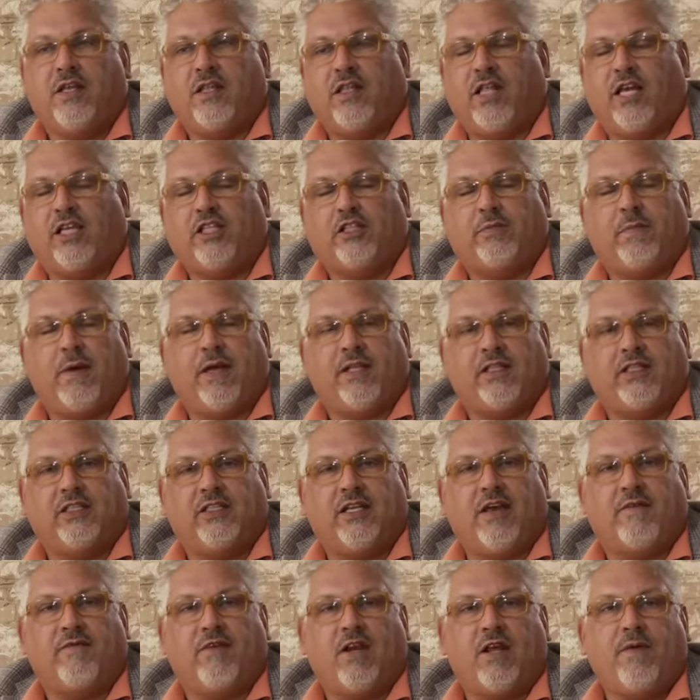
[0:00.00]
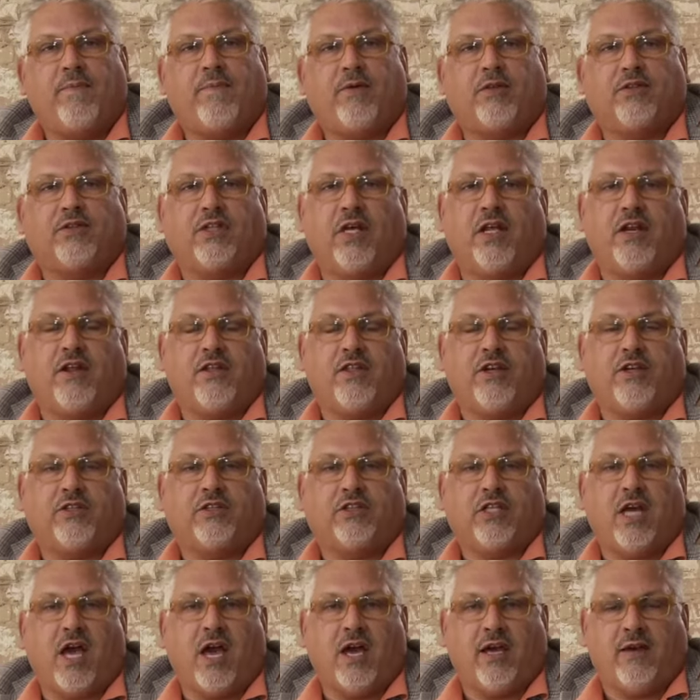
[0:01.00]
They spend 70% of their
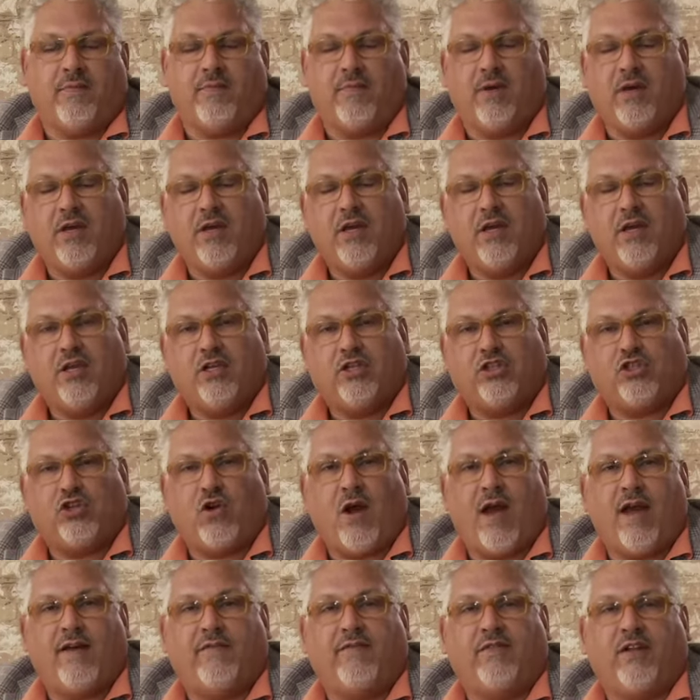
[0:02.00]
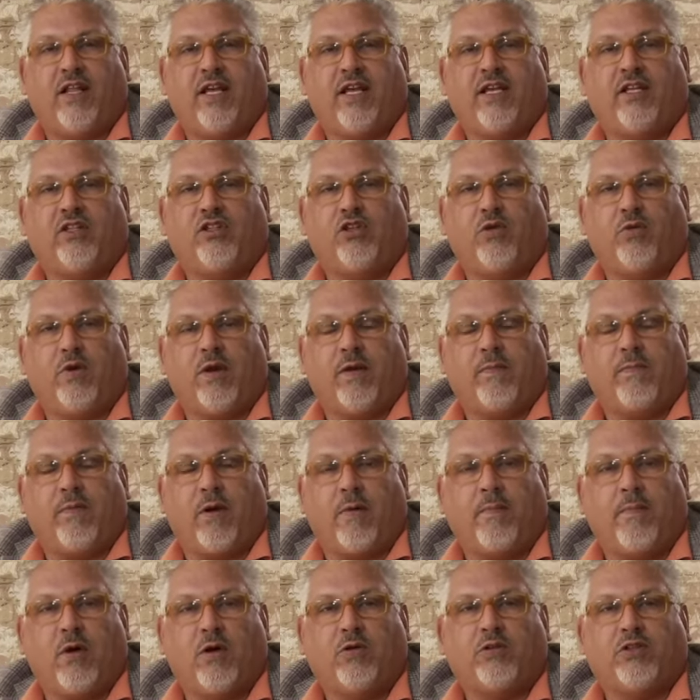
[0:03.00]
time traveling, doing
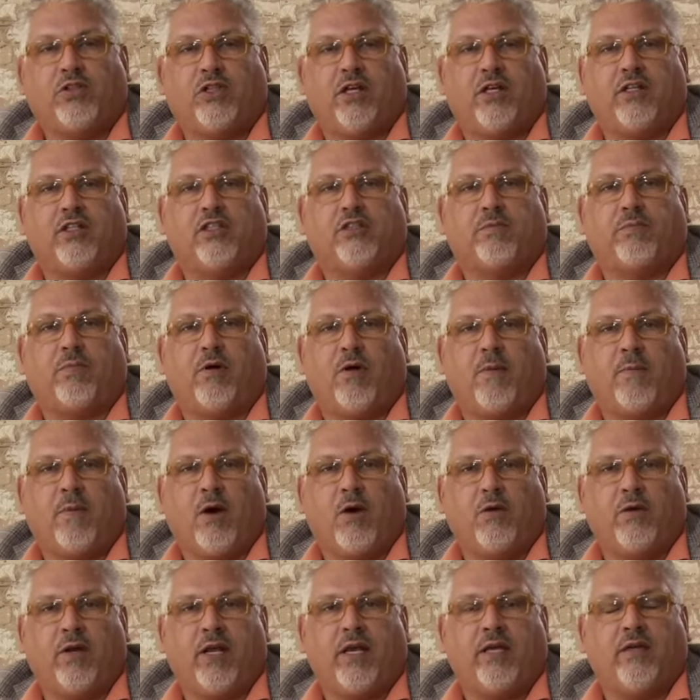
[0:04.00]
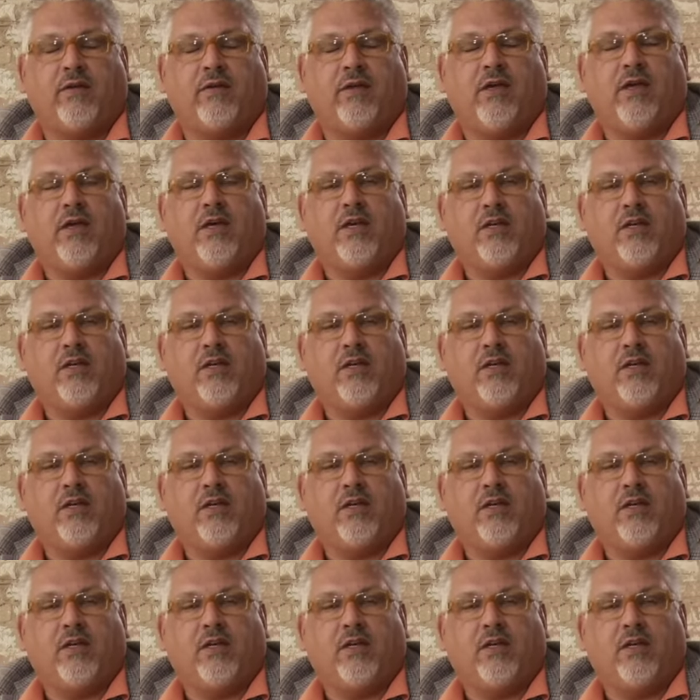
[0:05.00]
promotions, promoting,